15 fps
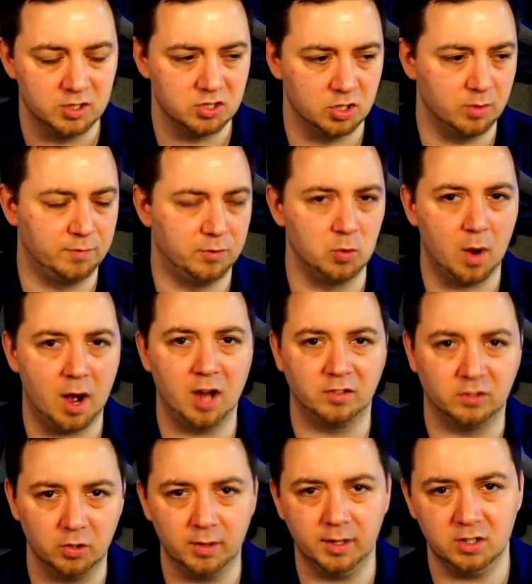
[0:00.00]
So if you are
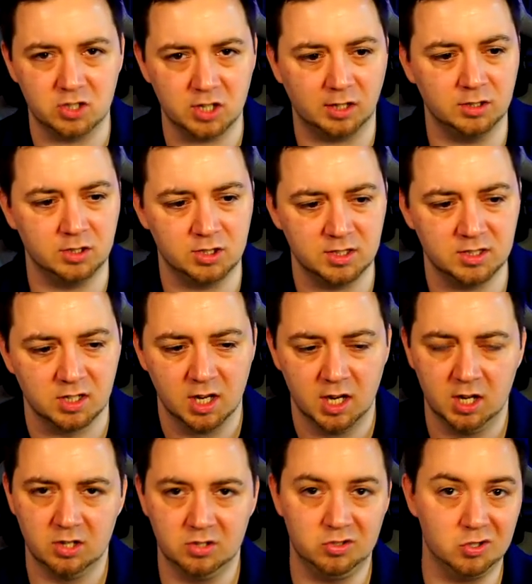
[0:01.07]
doing challenges,
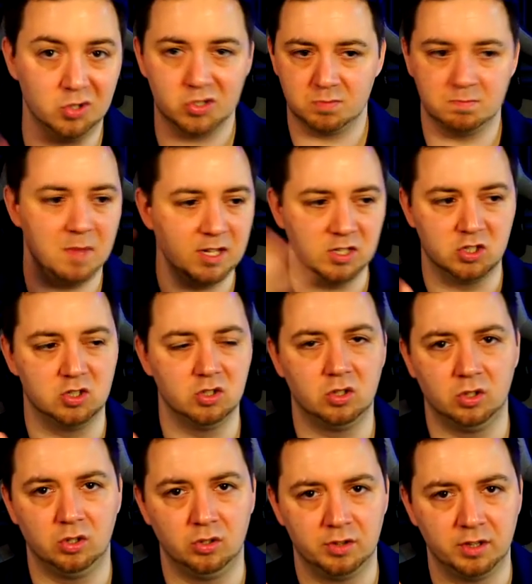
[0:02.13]
just make
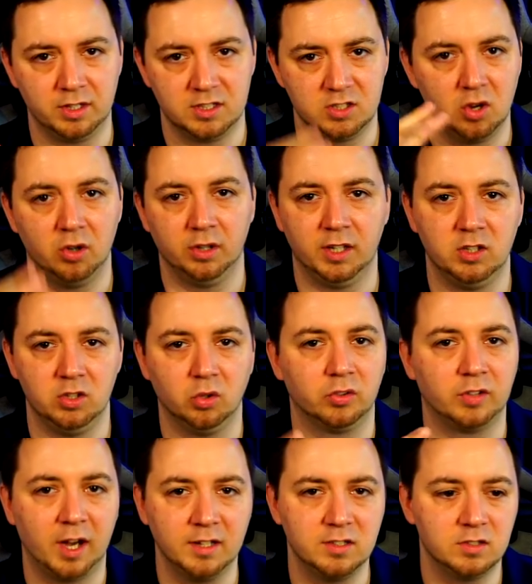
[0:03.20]
sure that it's going in your
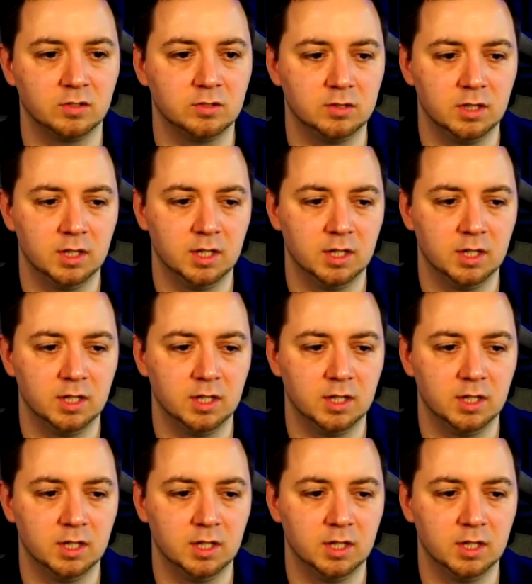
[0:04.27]
title.